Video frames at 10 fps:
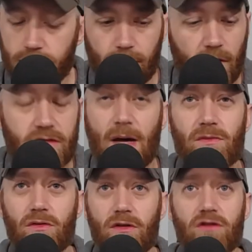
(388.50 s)
It's
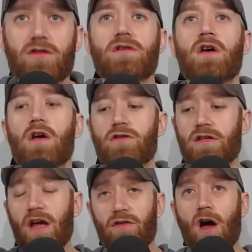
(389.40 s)
absolutely delicious. So
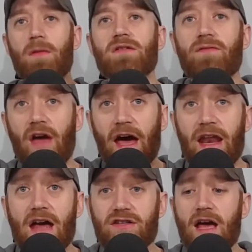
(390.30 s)
down in the comments, if you had
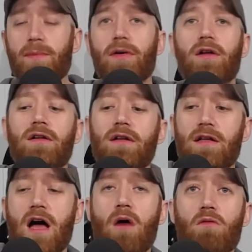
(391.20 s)
hashtag Bill,
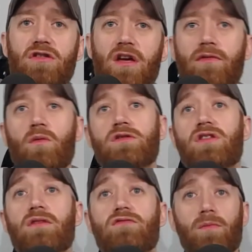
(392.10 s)
uh, what you think of it, what you
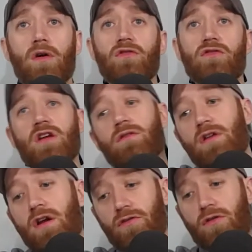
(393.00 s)
think of Tim in general,
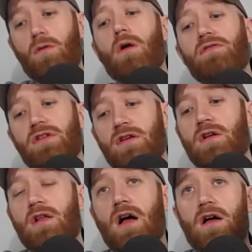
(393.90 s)
and also obviously
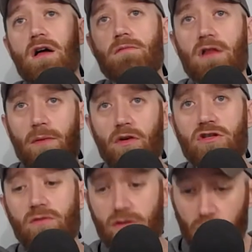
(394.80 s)
um,
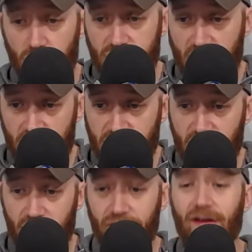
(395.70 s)
collaboration with Horus Aged
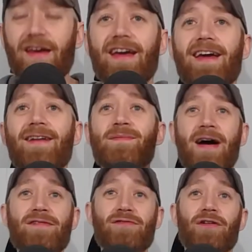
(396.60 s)
Ales and
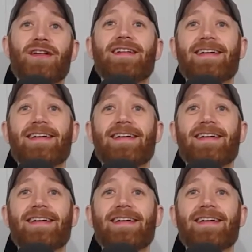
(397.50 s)
Mindful.